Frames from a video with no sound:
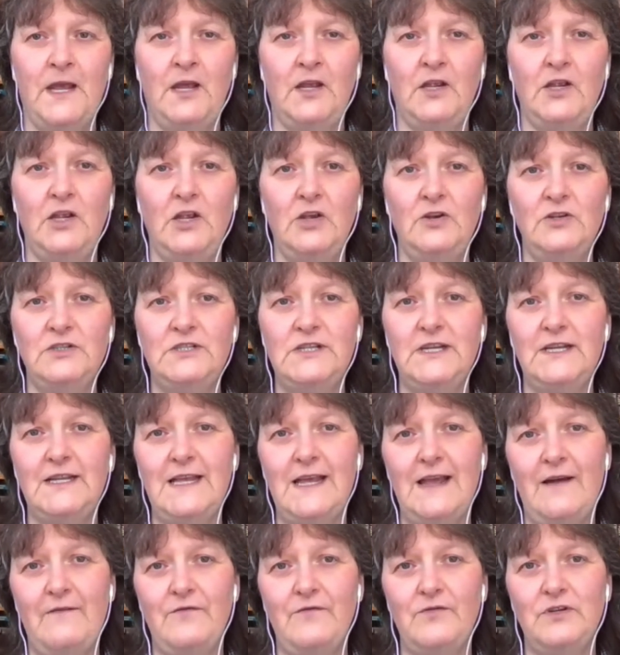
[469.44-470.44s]
Using the
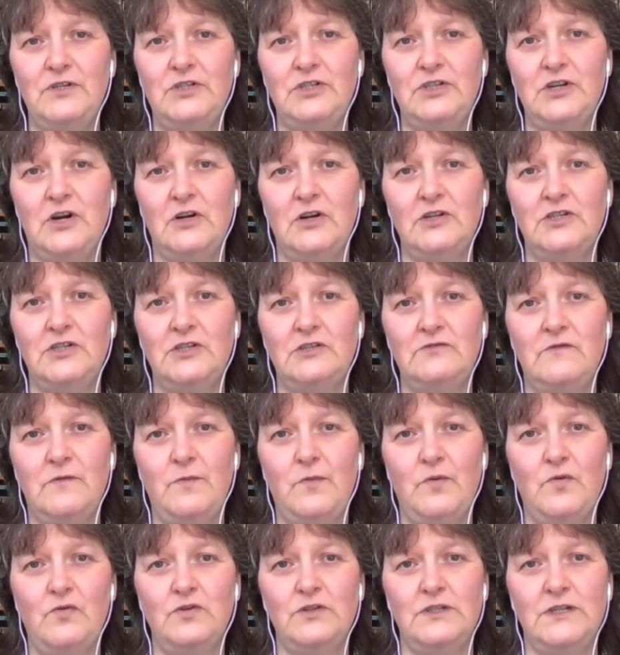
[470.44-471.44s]
average charges
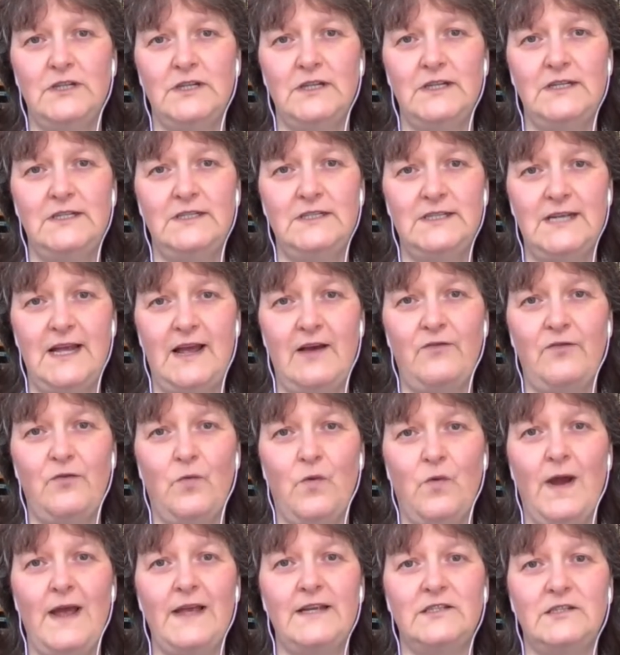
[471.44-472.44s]
reported,
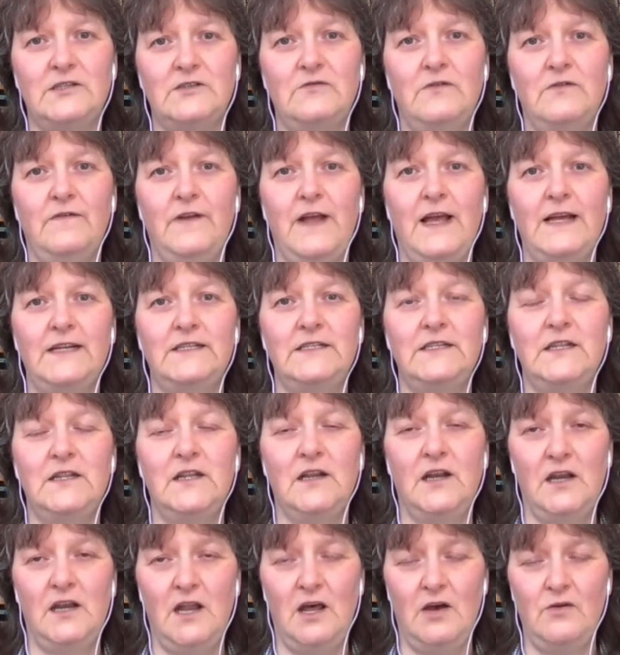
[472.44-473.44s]
southwest reflected
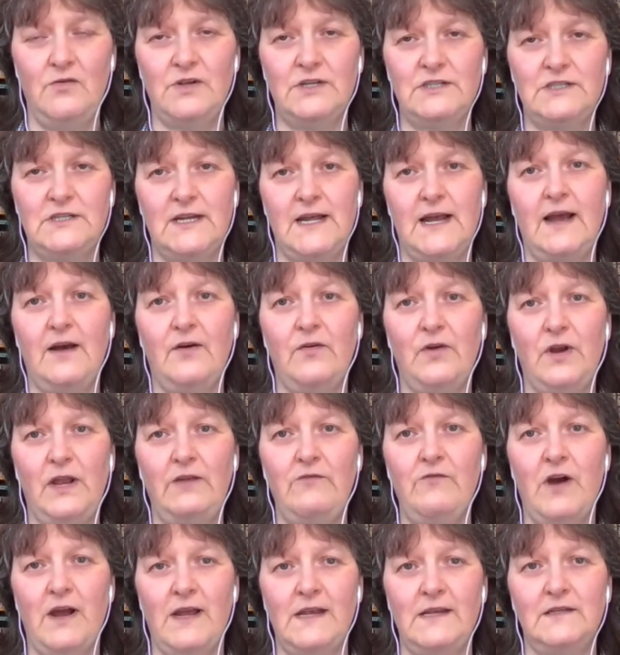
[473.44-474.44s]
the lowest hourly
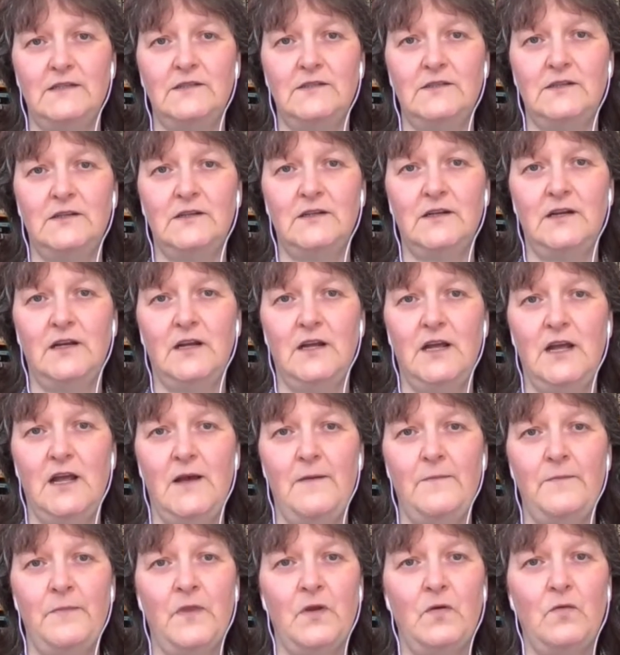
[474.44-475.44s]
rates.
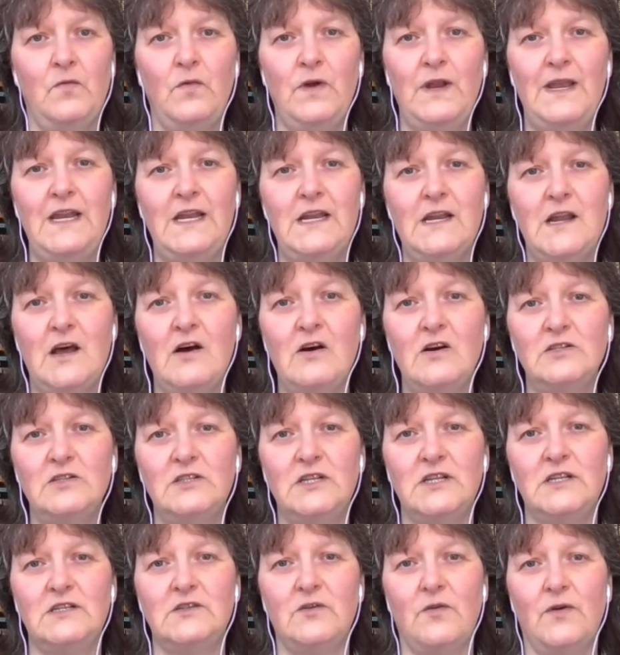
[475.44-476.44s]
We didn't ask
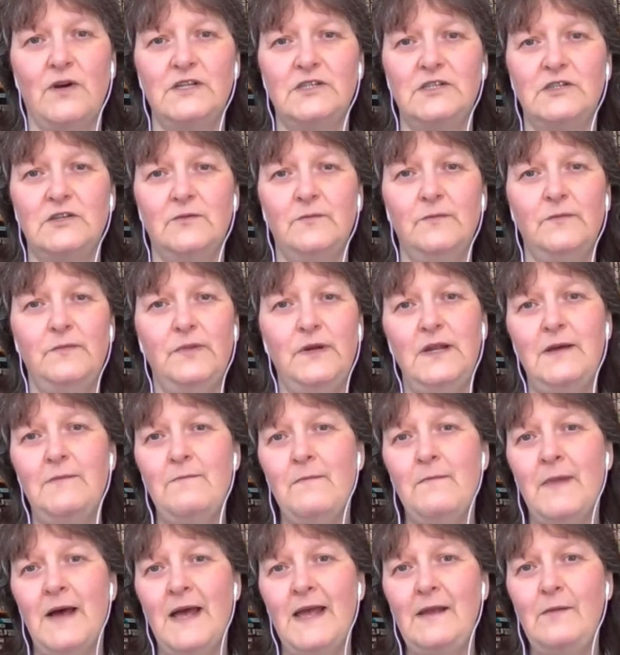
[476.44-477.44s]
this question, but it
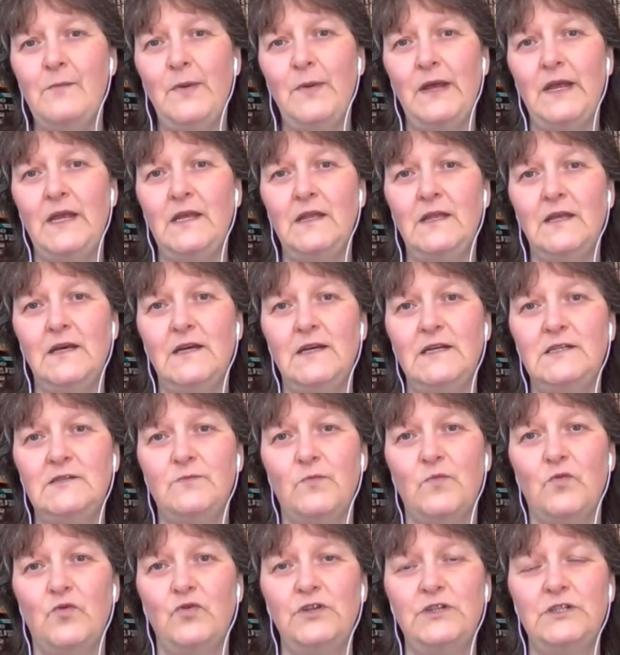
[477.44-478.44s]
may be that it's
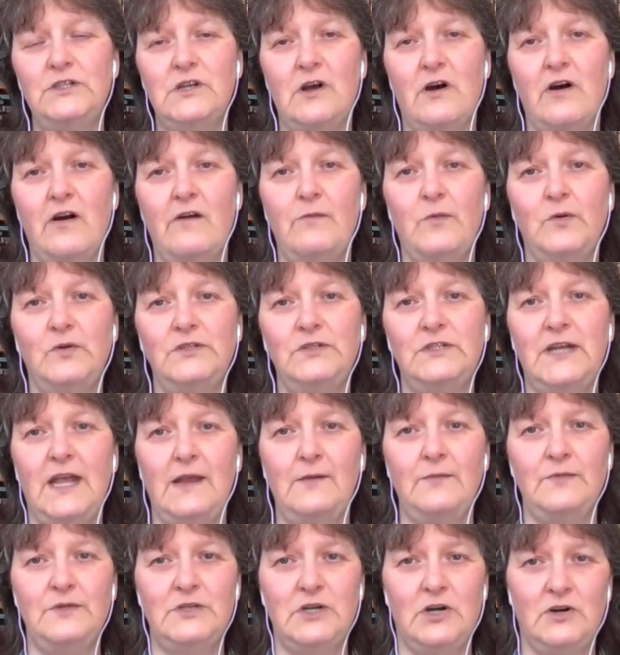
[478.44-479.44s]
more desirable to
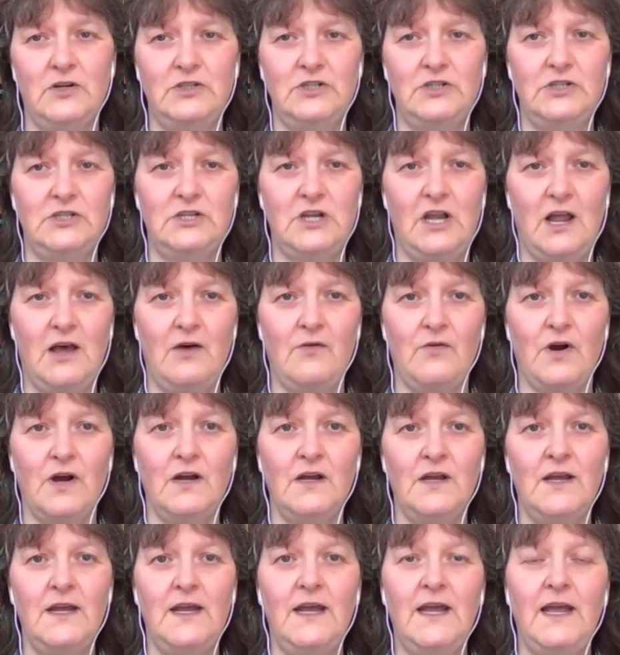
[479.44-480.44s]
keep charges lower
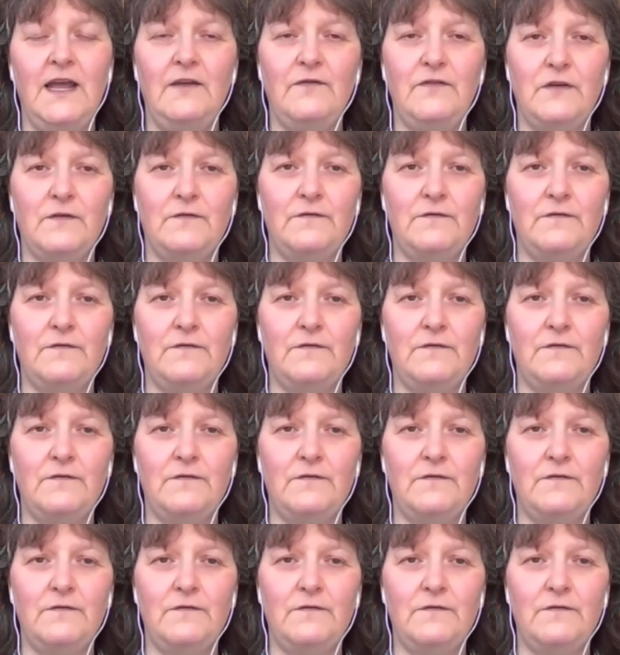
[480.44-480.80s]
if the